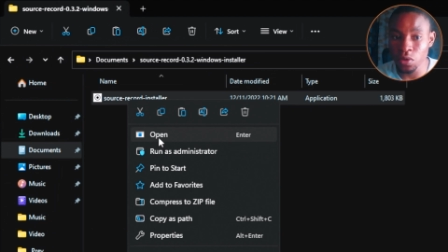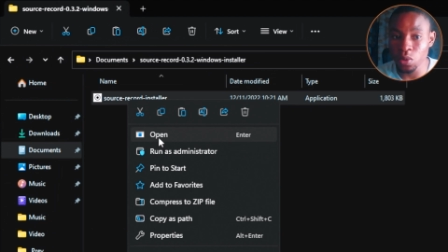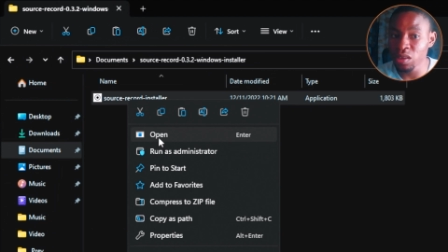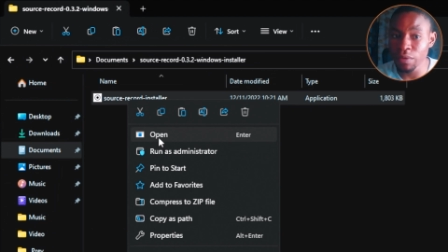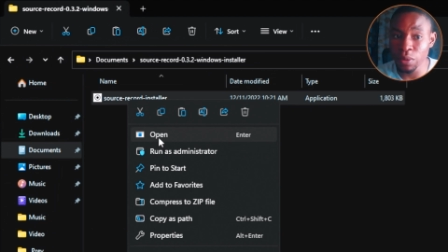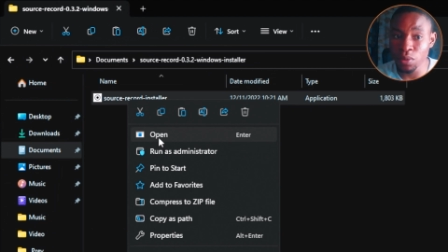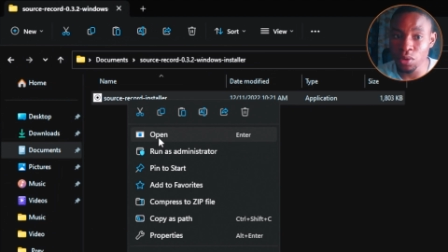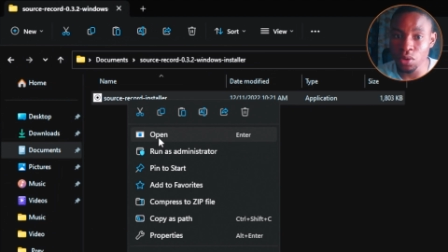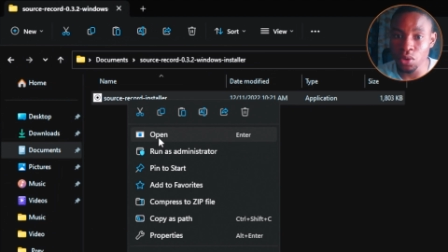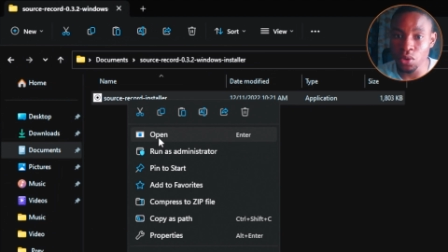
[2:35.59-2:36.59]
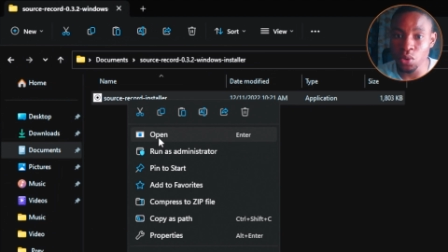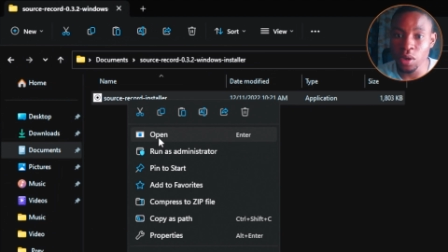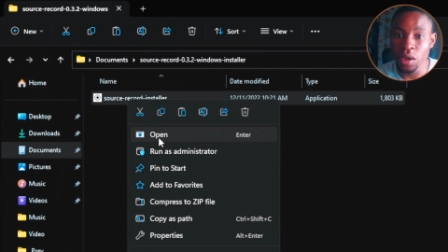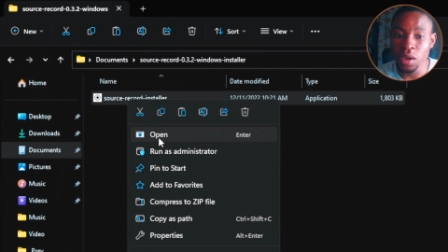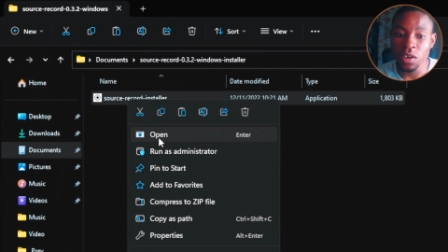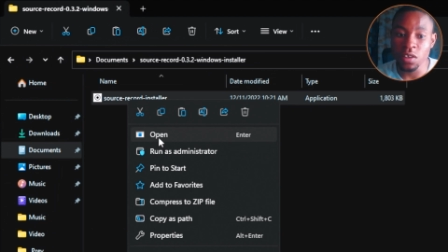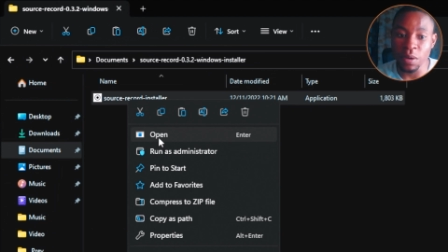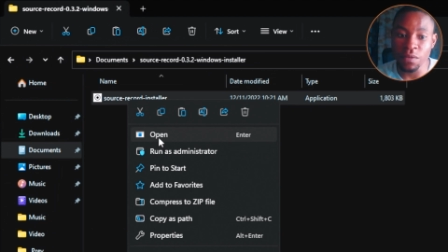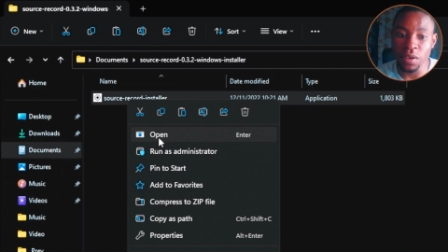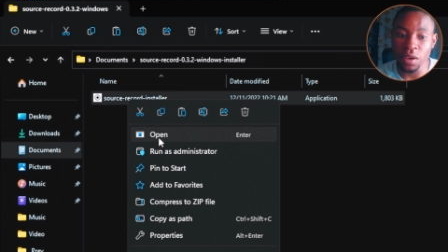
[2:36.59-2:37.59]
So whichever one you do is
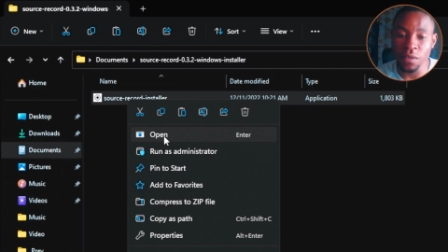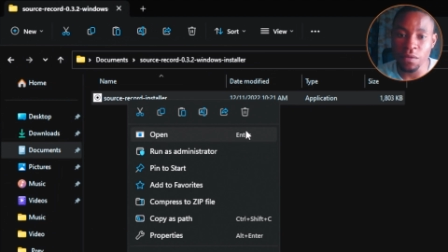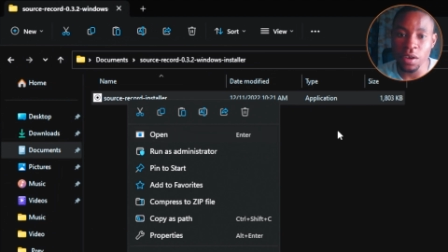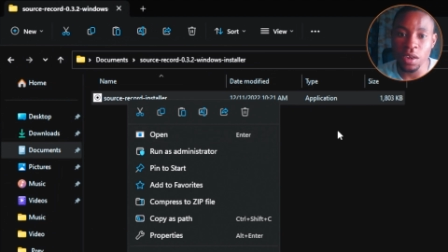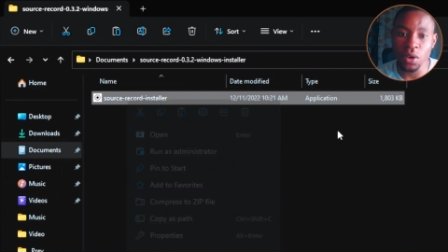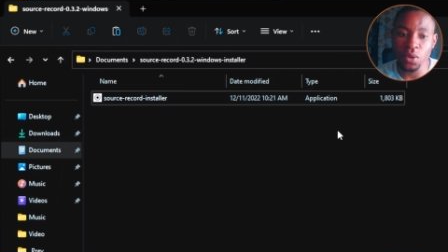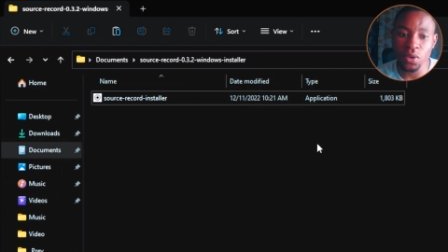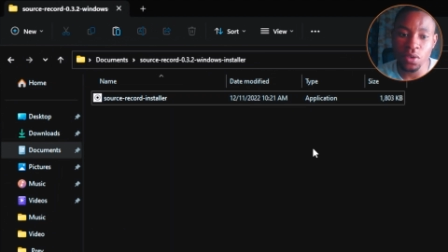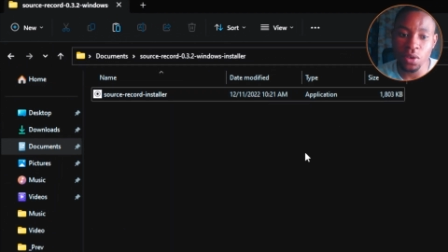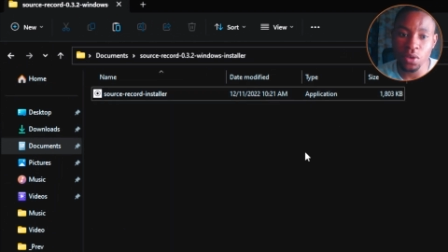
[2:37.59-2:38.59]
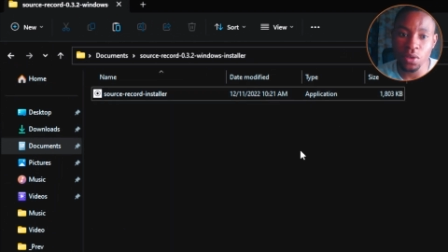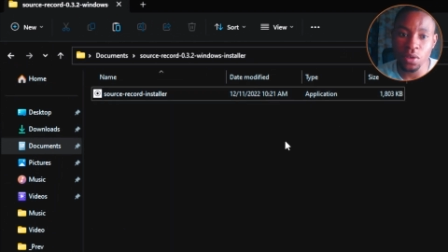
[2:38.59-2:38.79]
perfectly fine. Now you, you